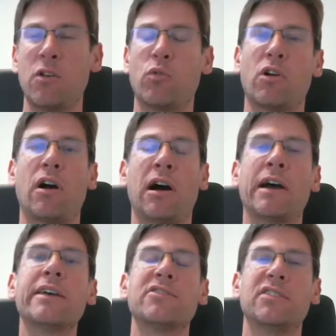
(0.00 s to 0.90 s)
where
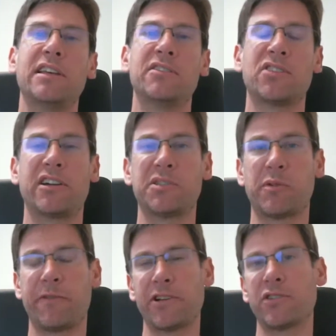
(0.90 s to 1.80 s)
I, as a data science
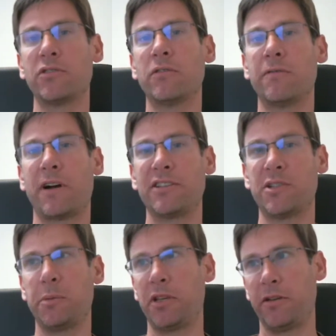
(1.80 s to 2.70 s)
professional, find
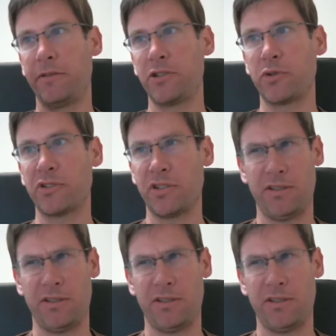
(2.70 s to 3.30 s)
something of interest.